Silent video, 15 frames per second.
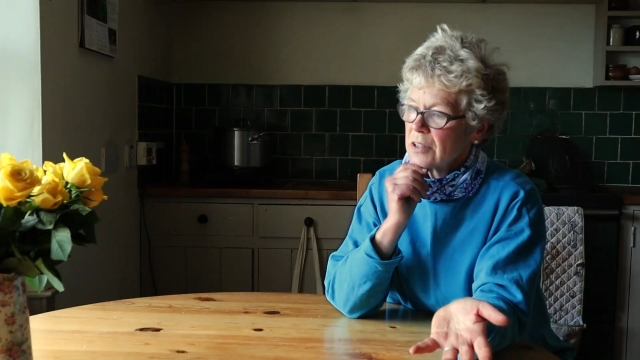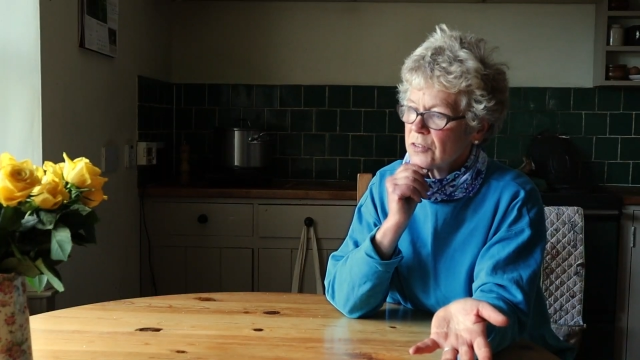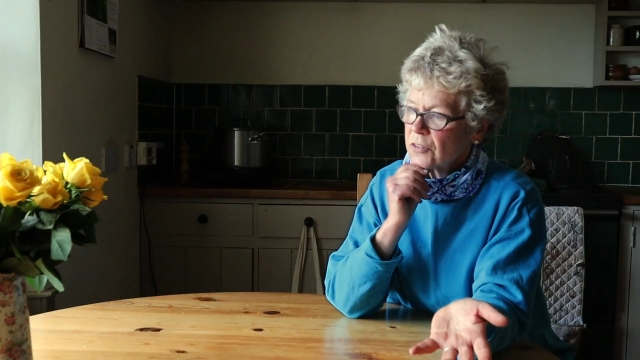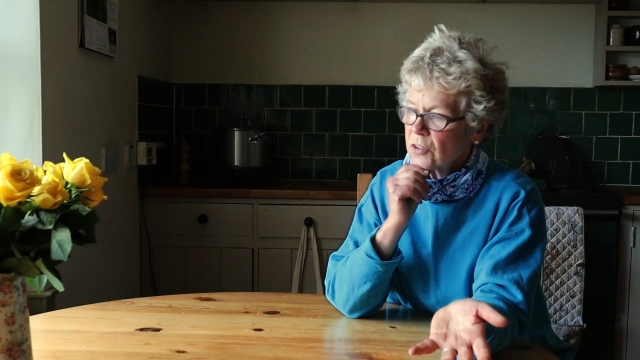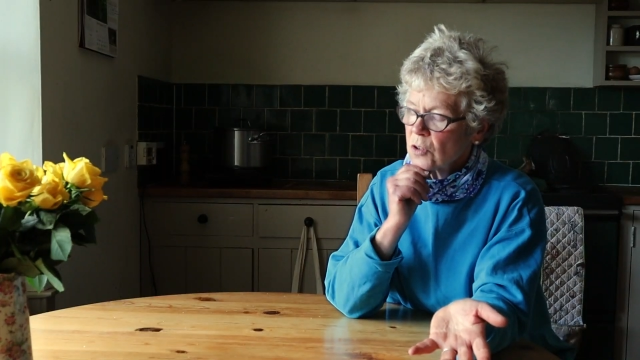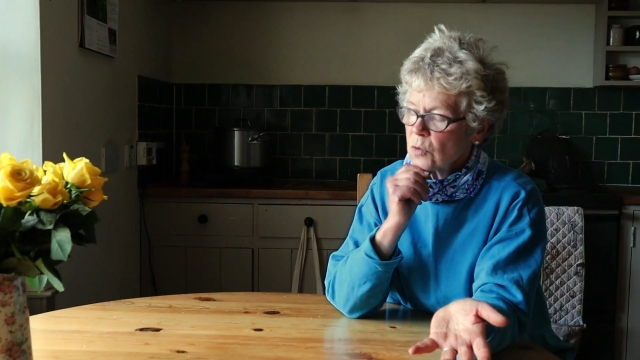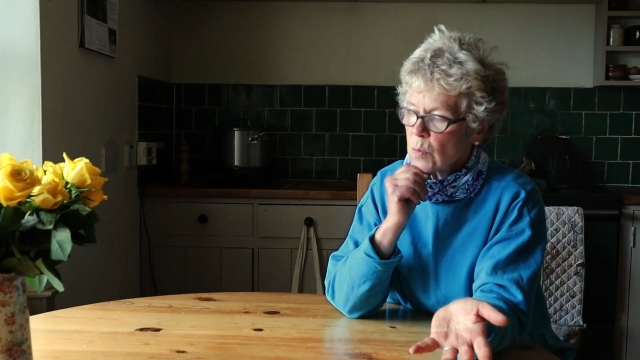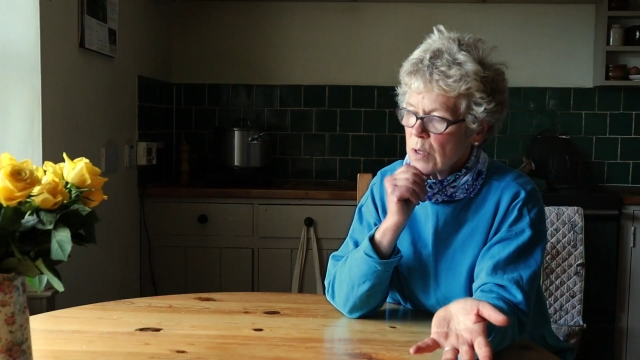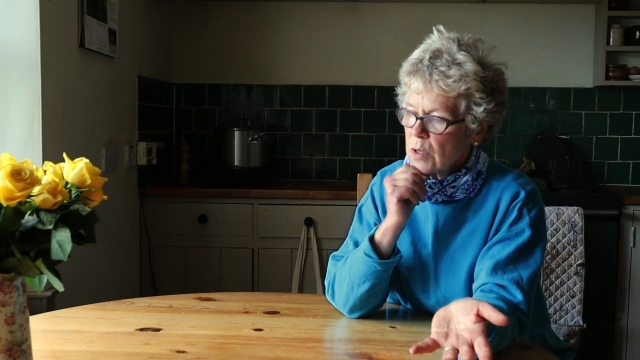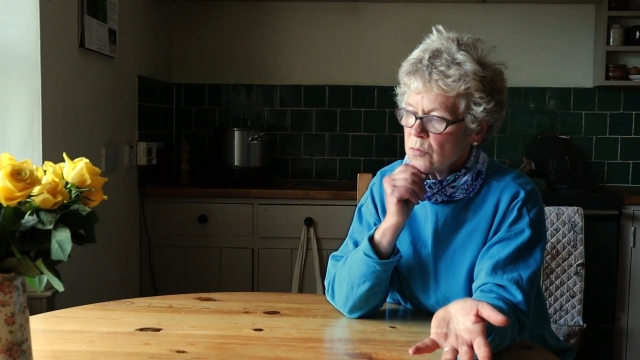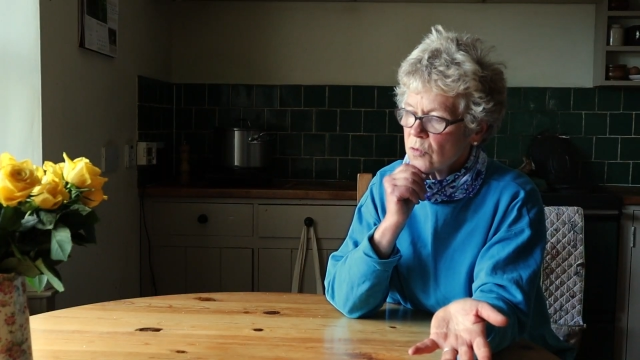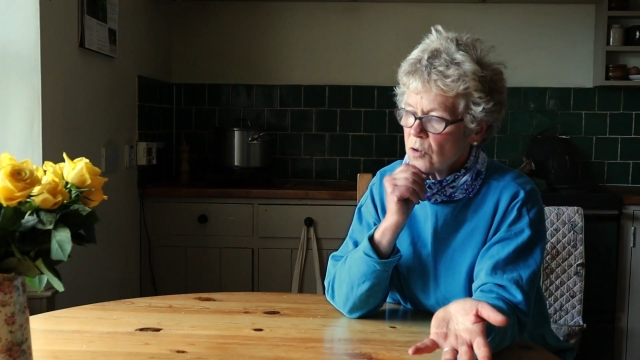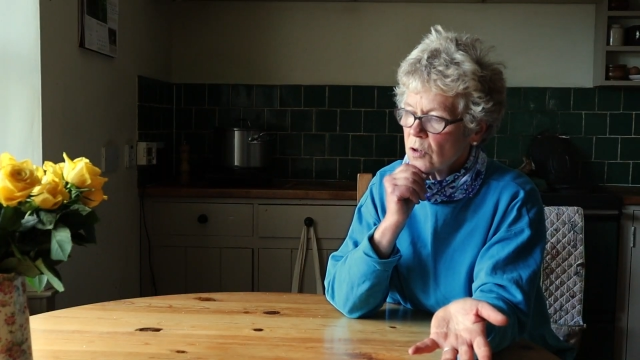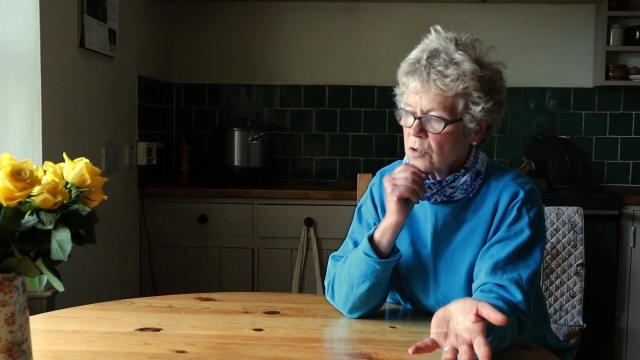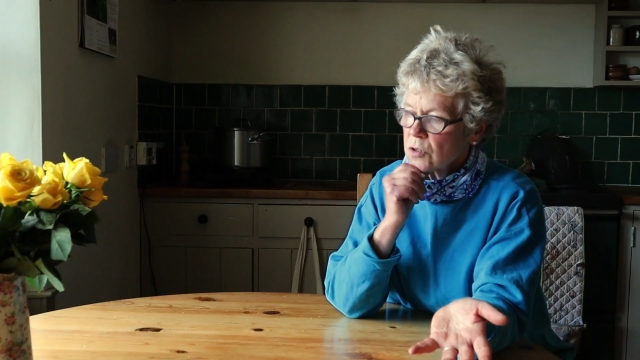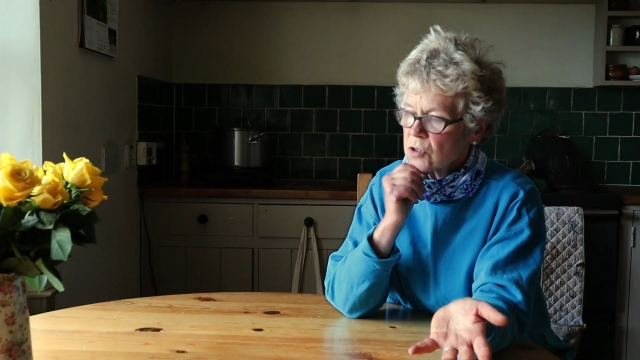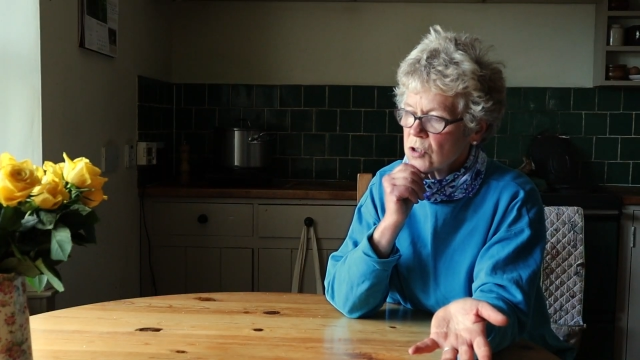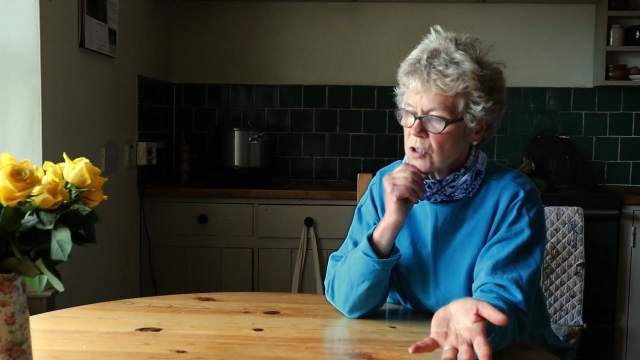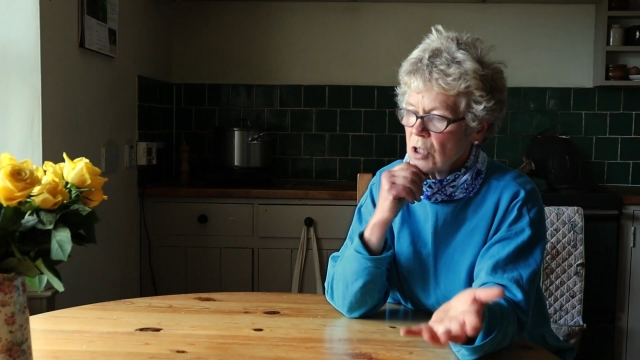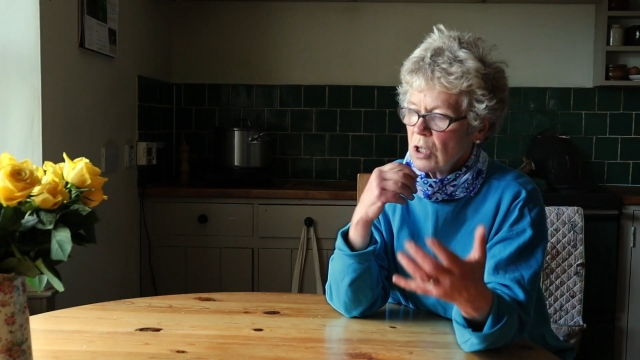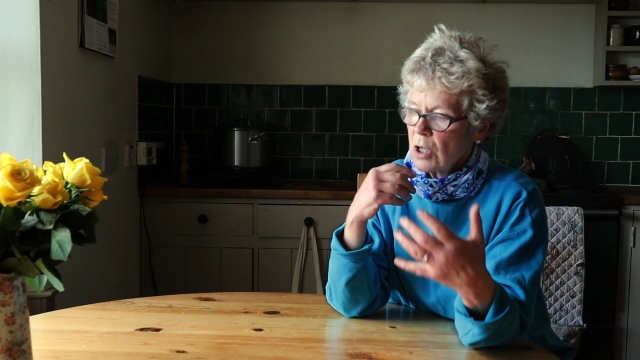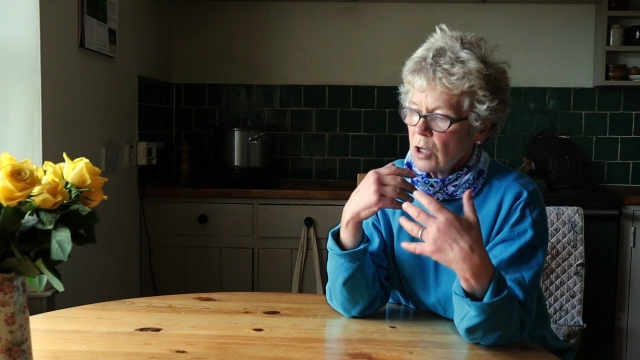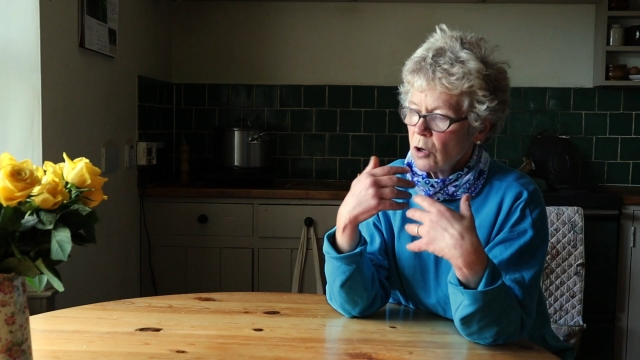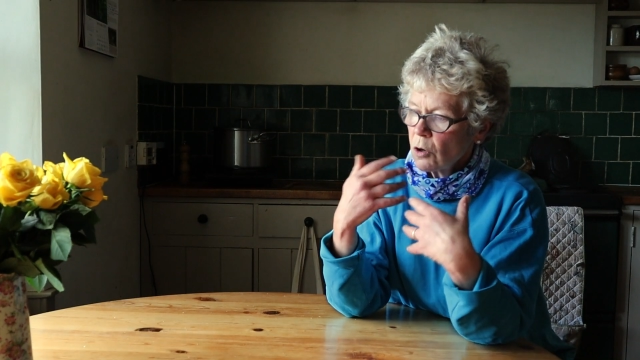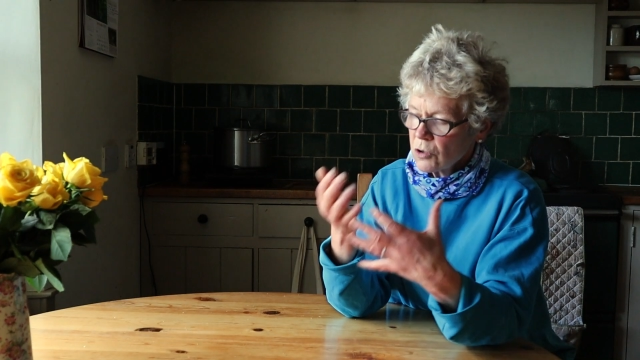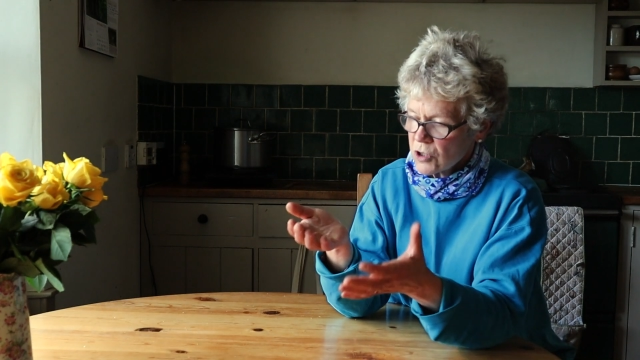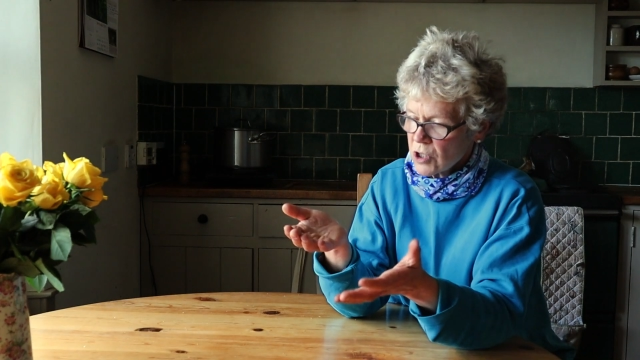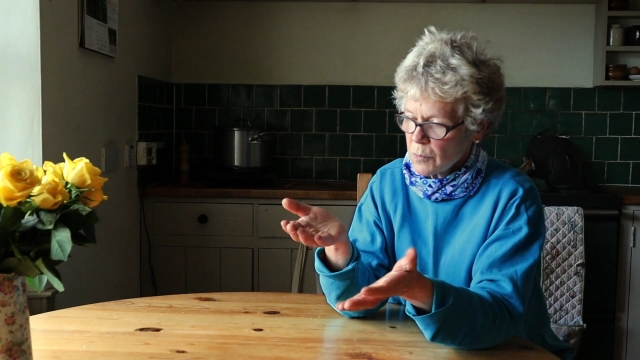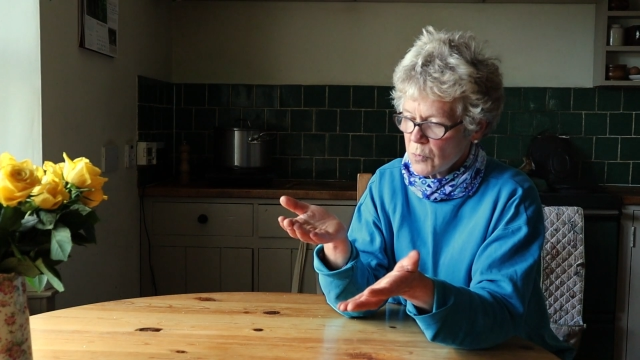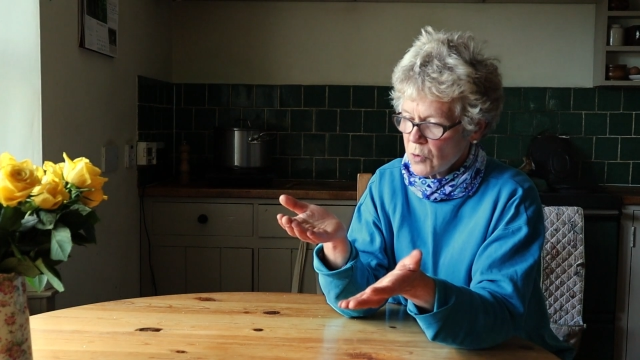So where you've got
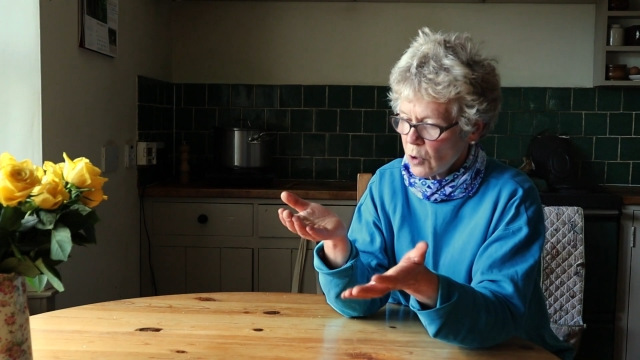long-term